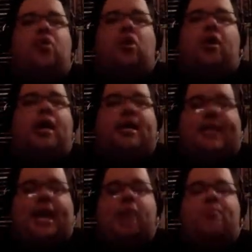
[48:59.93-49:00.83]
sort, and
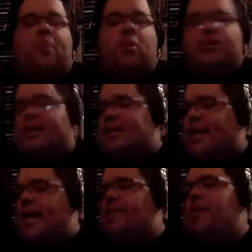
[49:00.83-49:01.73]
that's headboard. Just
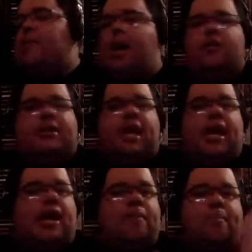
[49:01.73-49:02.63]
get them out
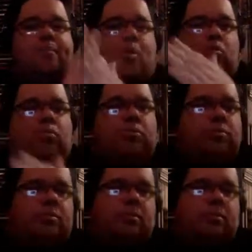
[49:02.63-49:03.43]
there, and boom,